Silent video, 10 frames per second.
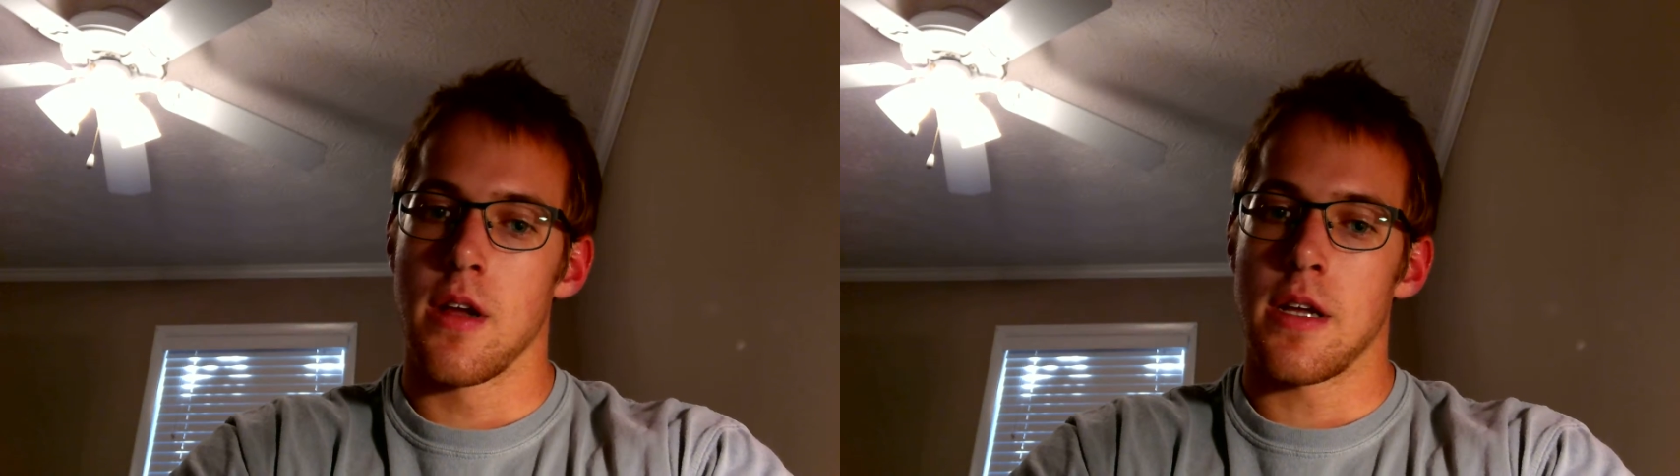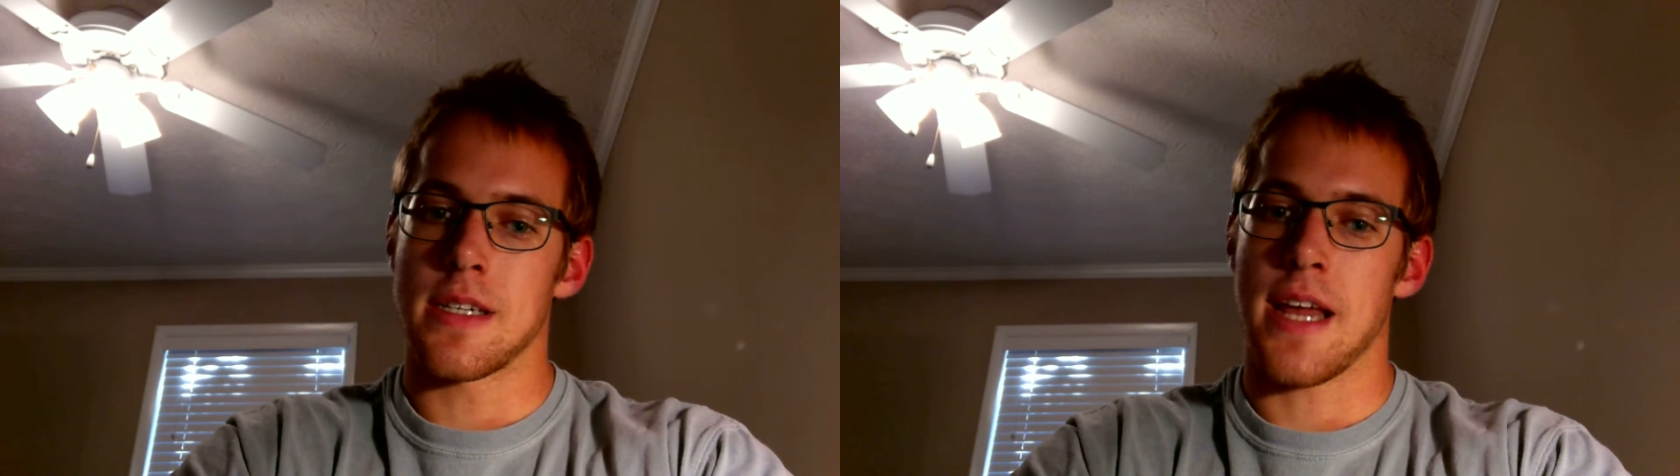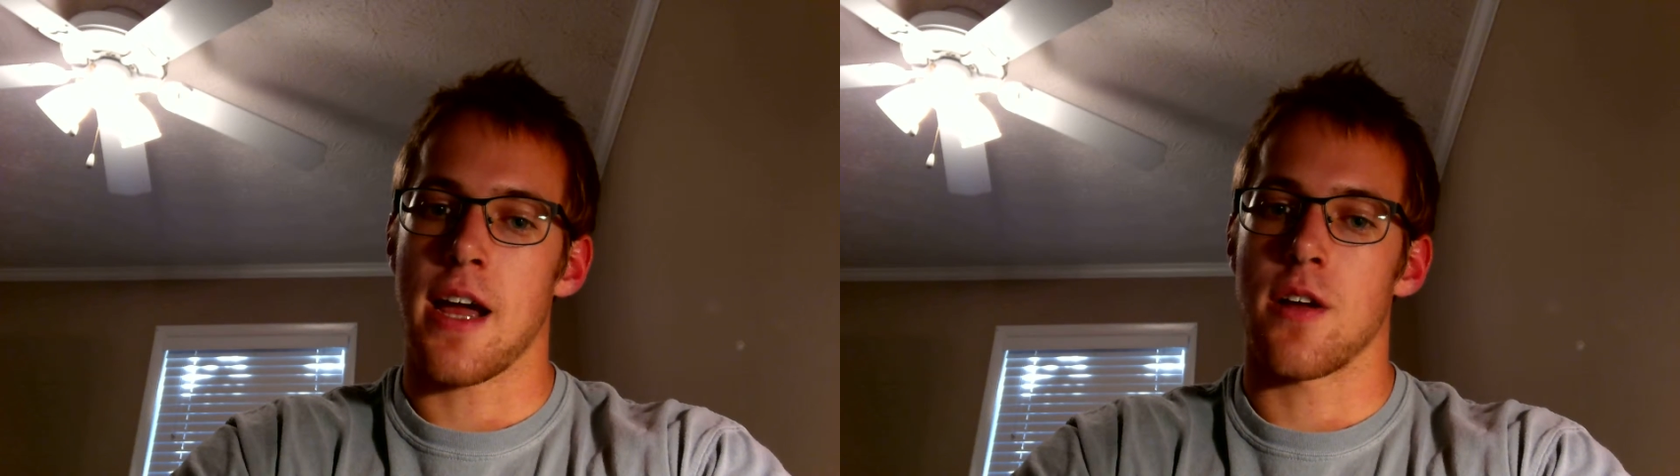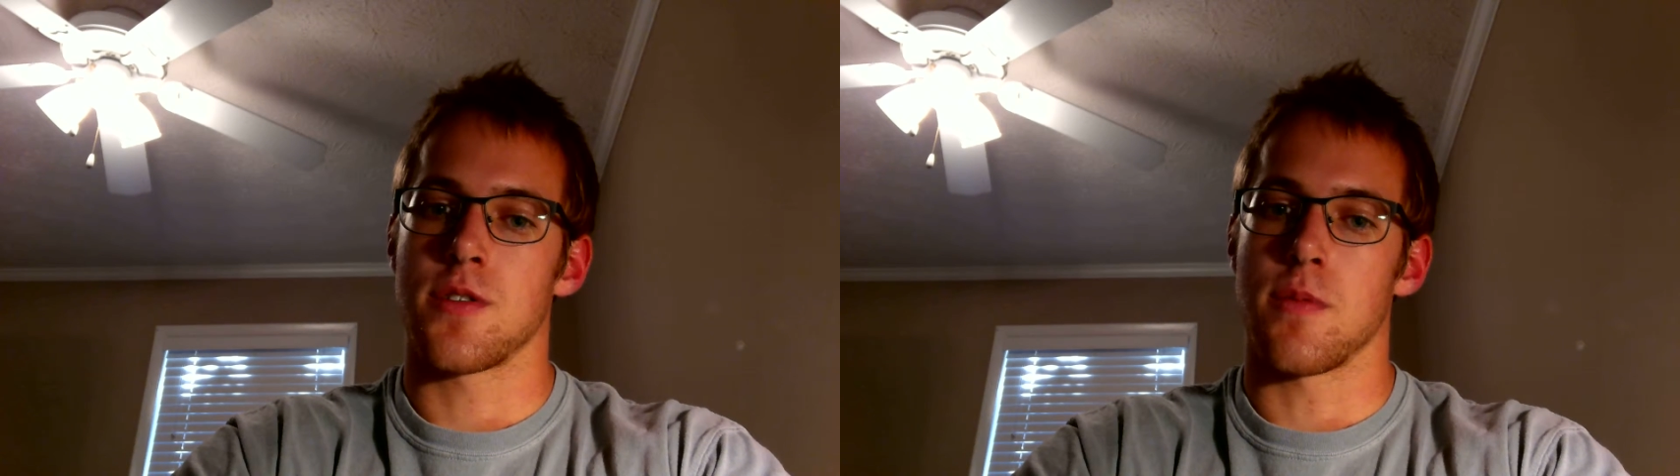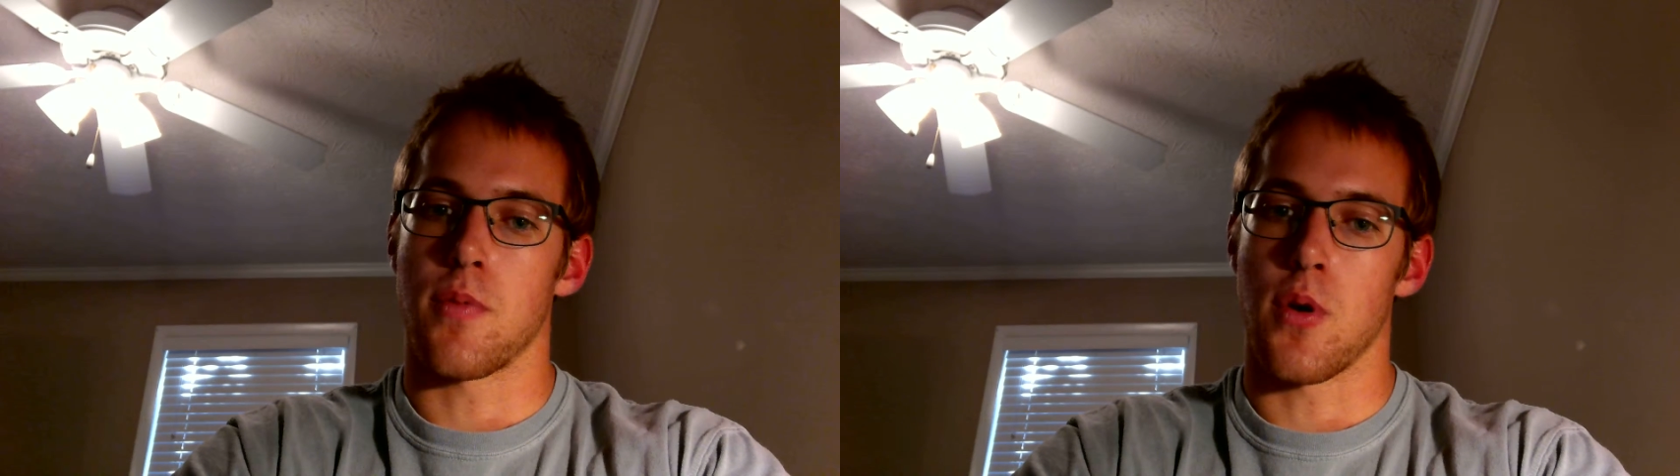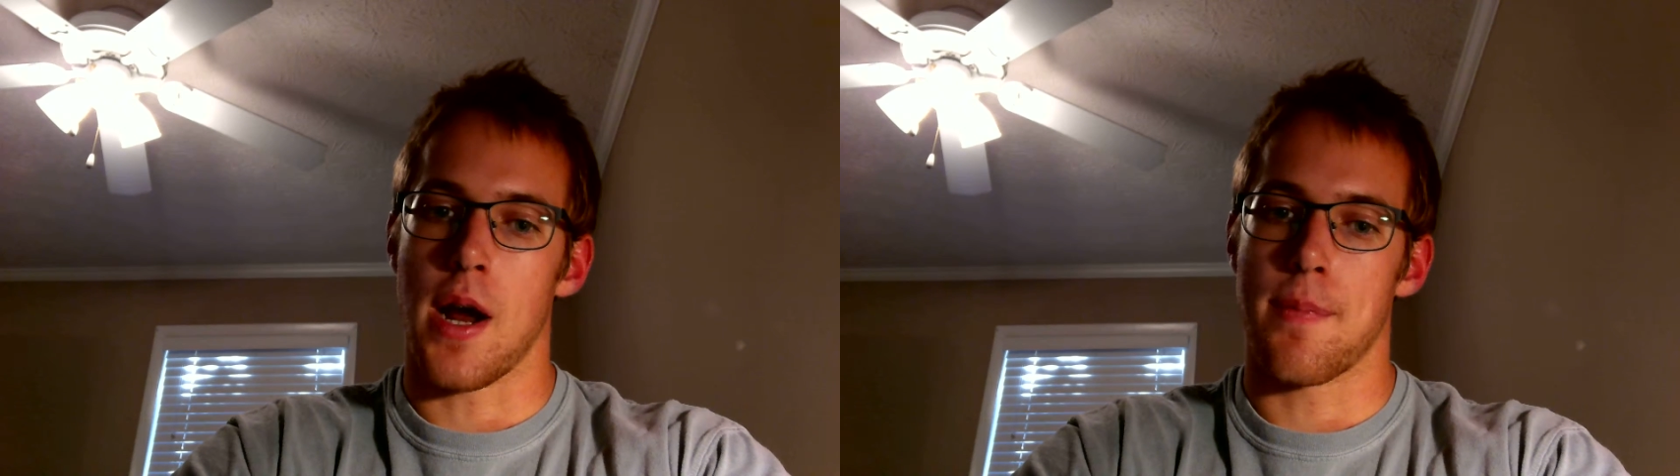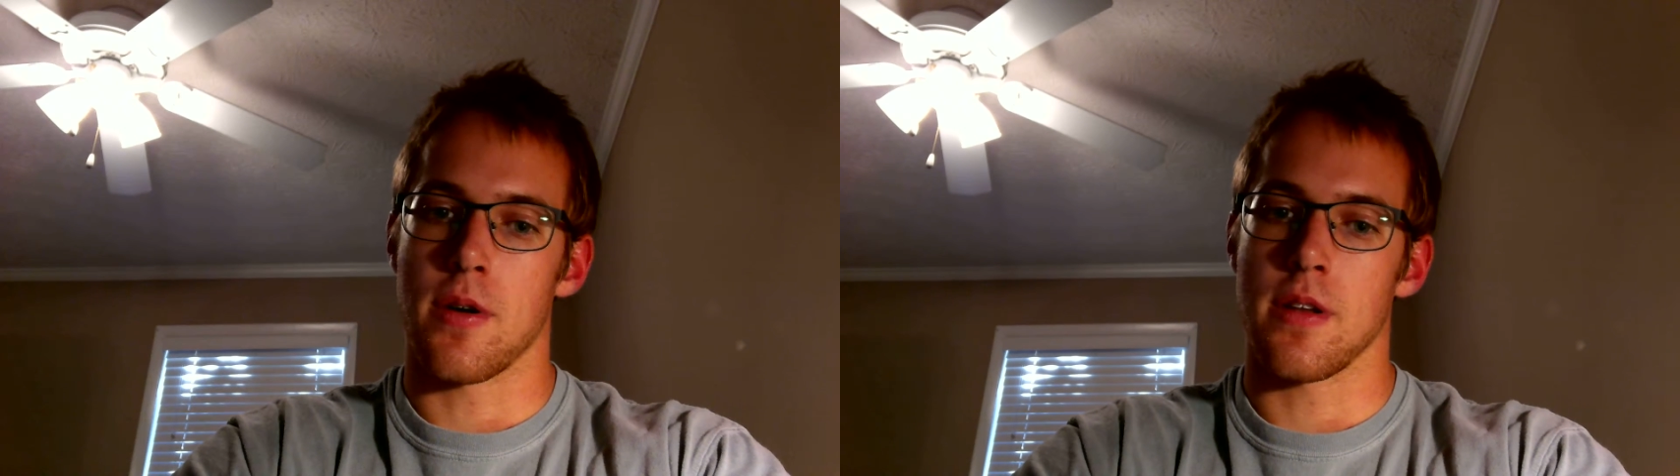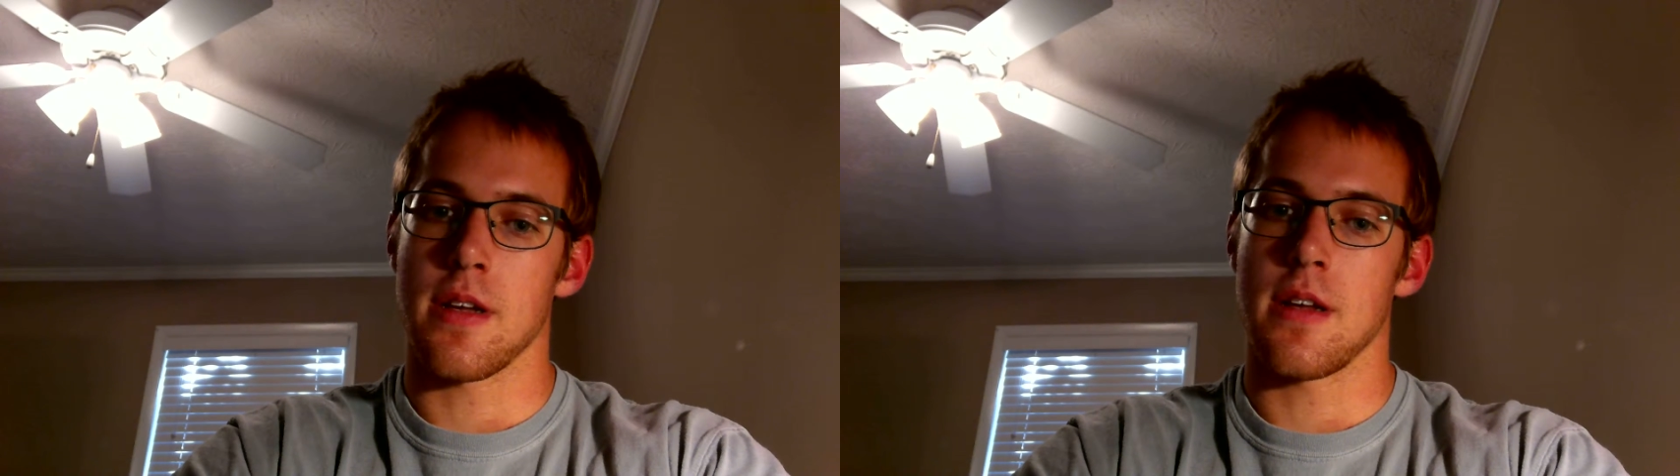is how to
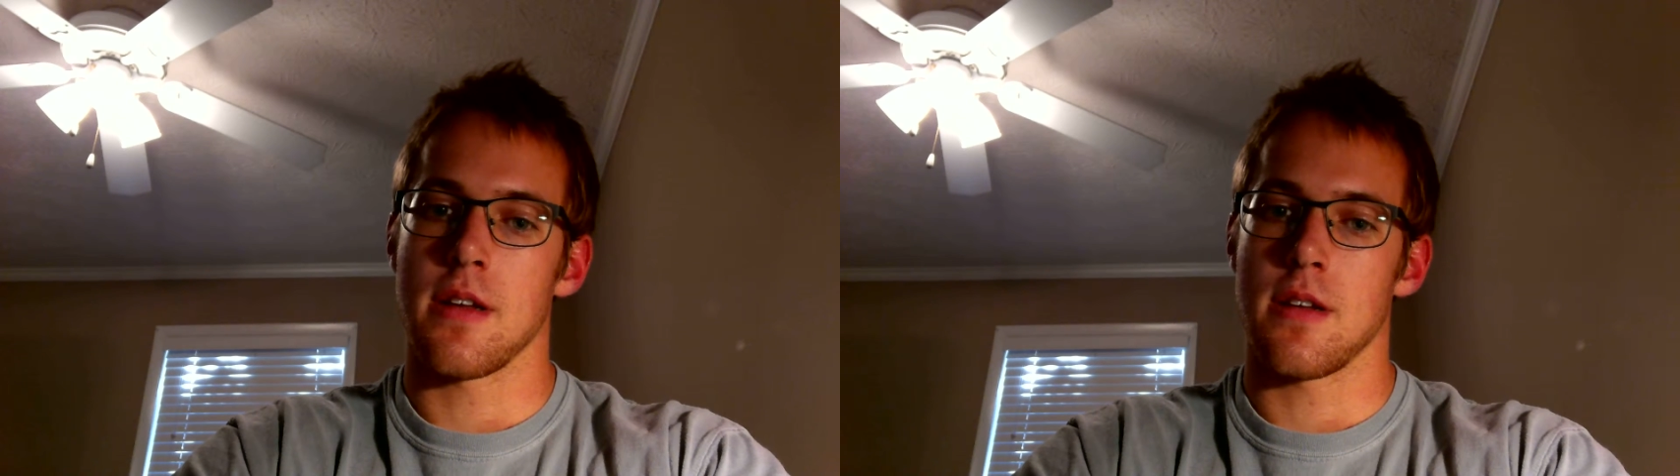properly